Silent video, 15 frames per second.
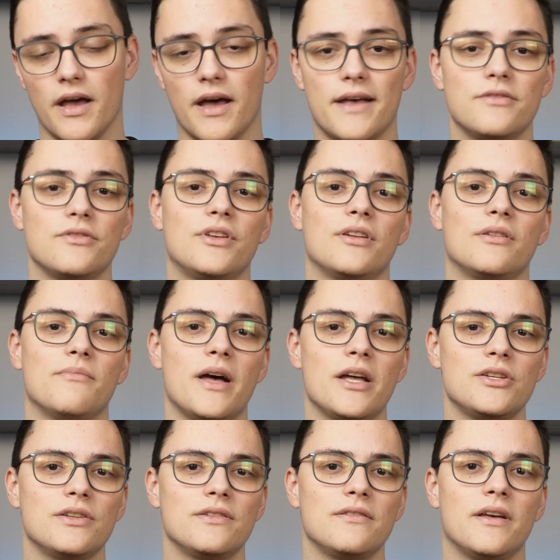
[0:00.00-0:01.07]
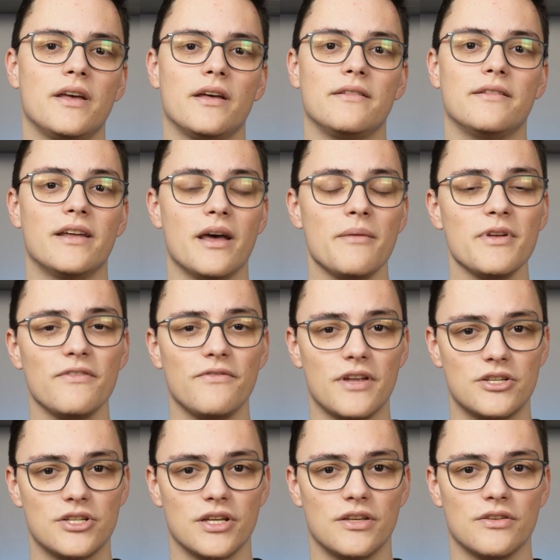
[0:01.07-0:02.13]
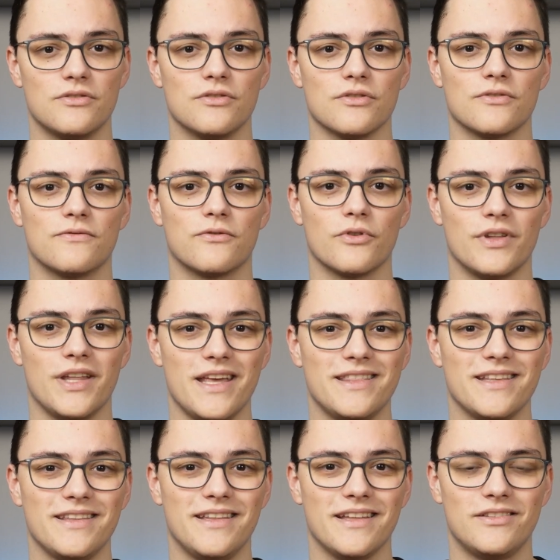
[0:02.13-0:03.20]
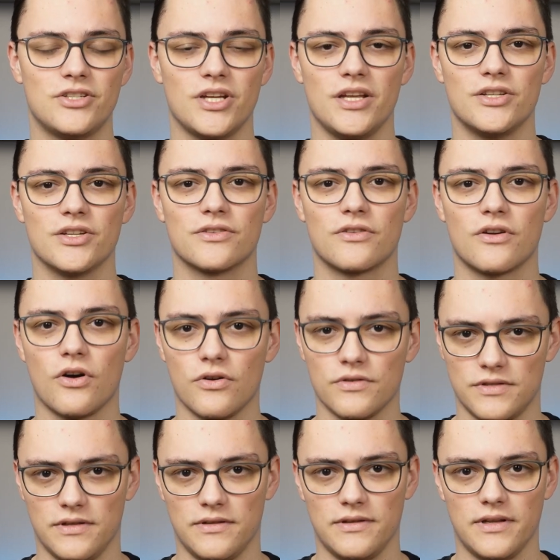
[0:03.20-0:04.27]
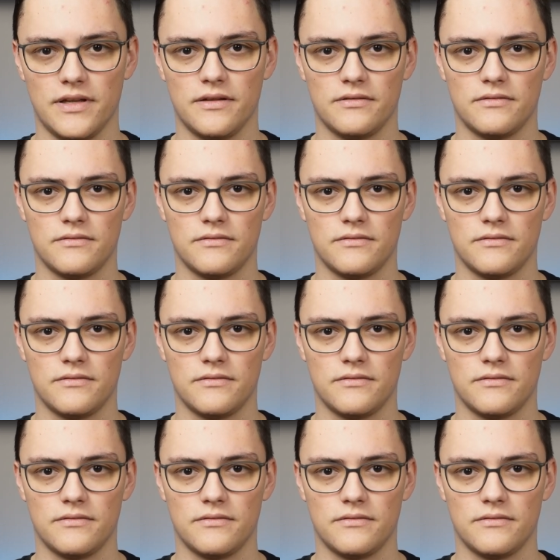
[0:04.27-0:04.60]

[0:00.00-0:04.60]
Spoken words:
As you can imagine, dynamic fetching is used for data that changes constantly.